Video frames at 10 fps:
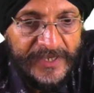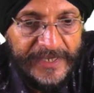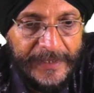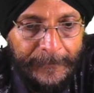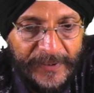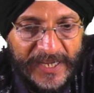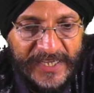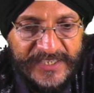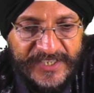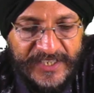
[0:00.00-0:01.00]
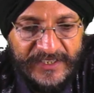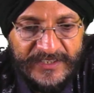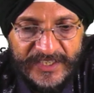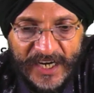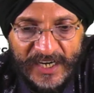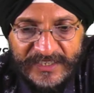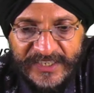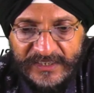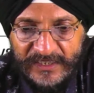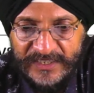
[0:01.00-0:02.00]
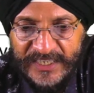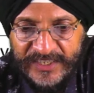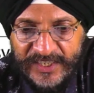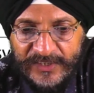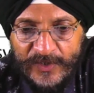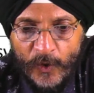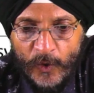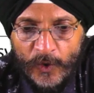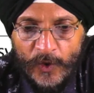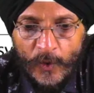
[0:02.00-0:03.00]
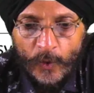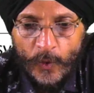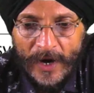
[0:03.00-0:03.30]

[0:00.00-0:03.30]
Employee G starts a transaction to